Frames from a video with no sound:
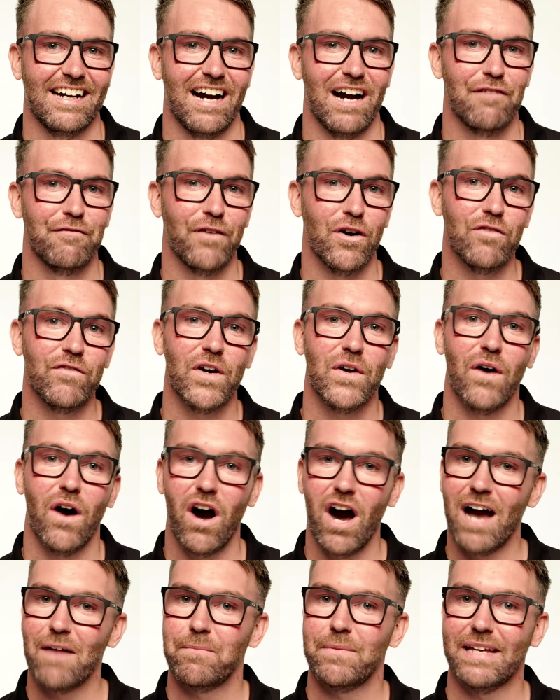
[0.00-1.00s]
A Volvo
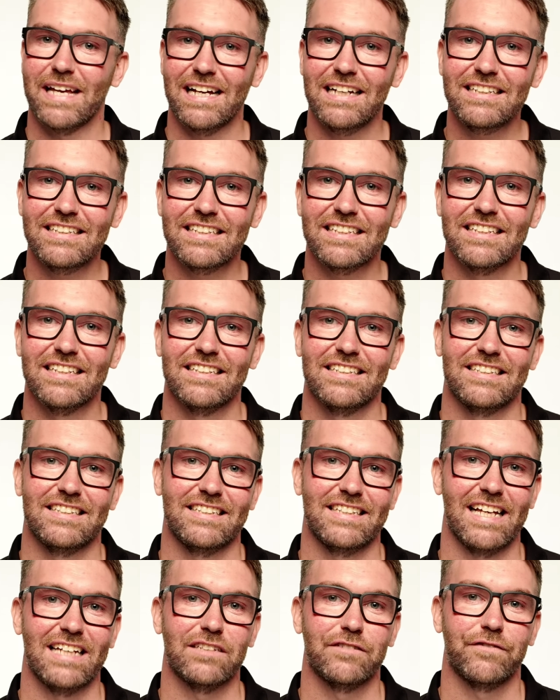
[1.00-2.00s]
IPS
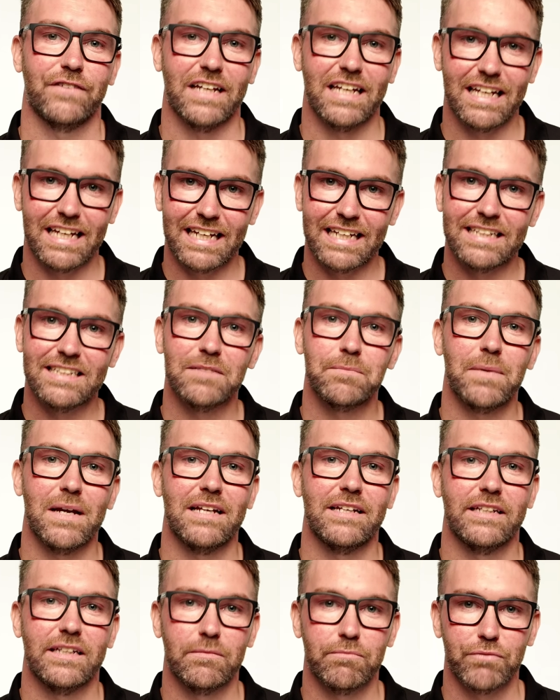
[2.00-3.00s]
stands for
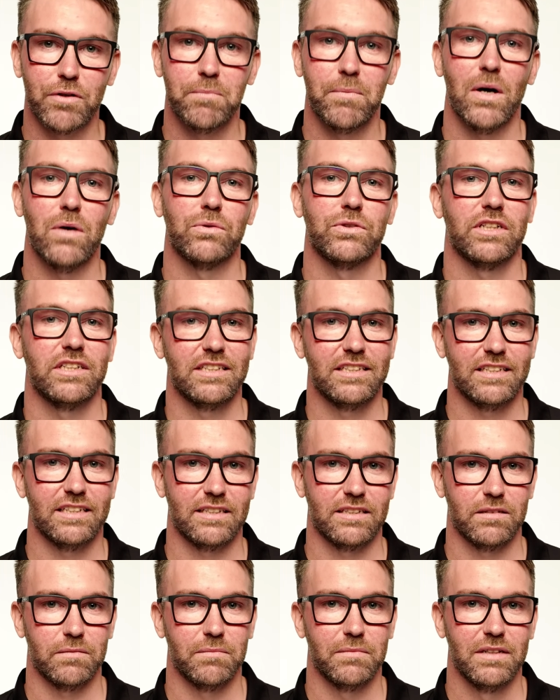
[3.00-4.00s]
Independent Propulsion
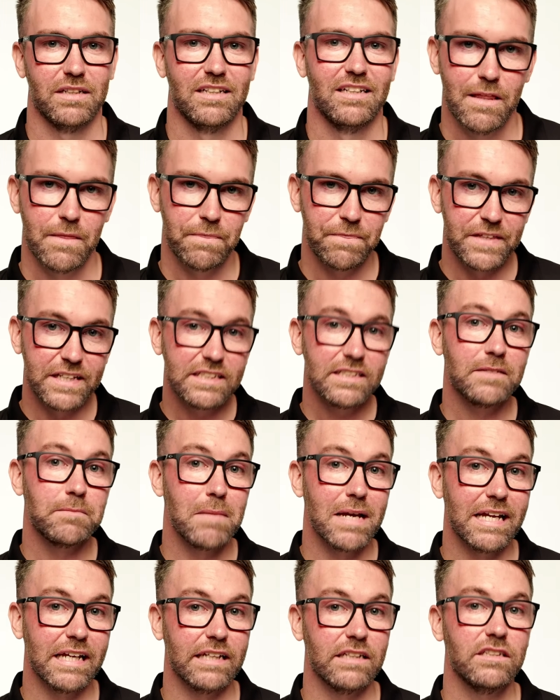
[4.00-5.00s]
System. This
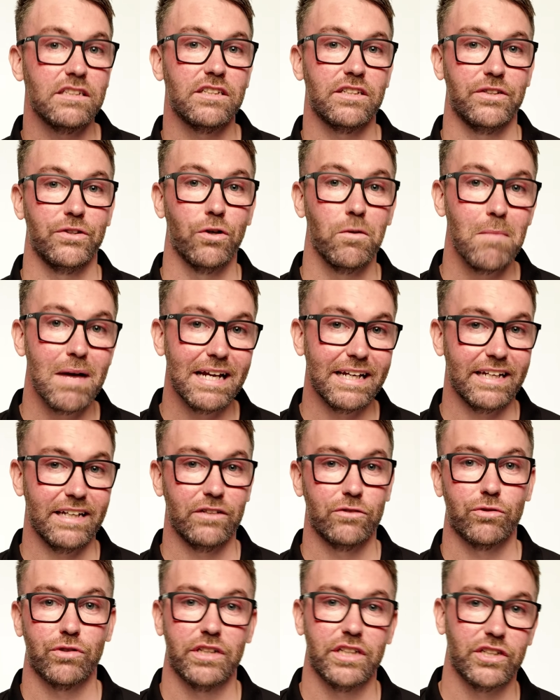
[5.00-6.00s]
means you're
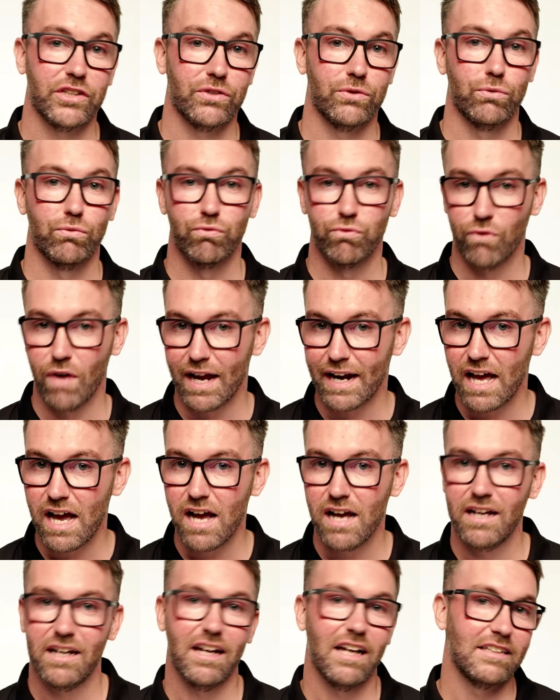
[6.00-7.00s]
making traditional
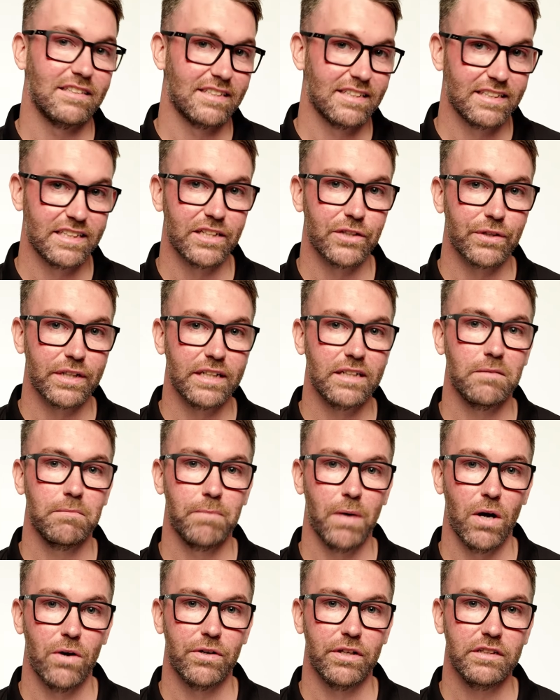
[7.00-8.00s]
rudder and steering
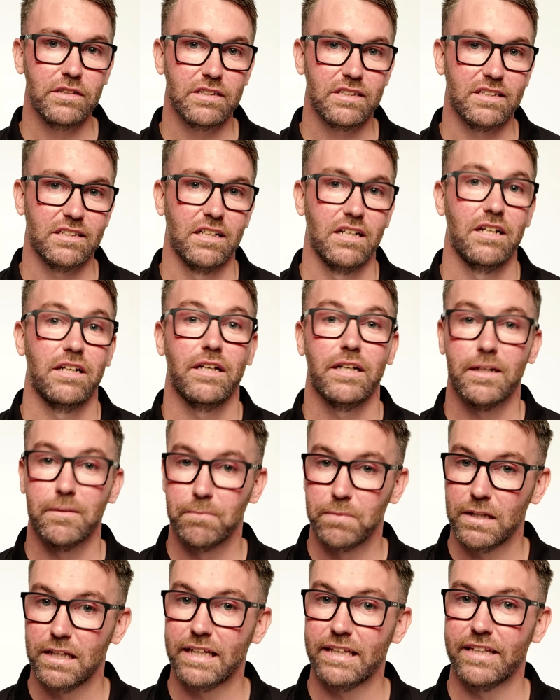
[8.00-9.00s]
components
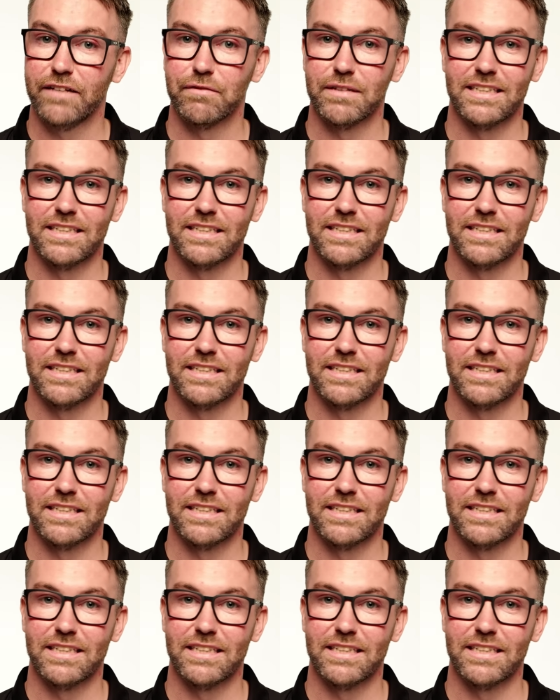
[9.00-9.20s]
completely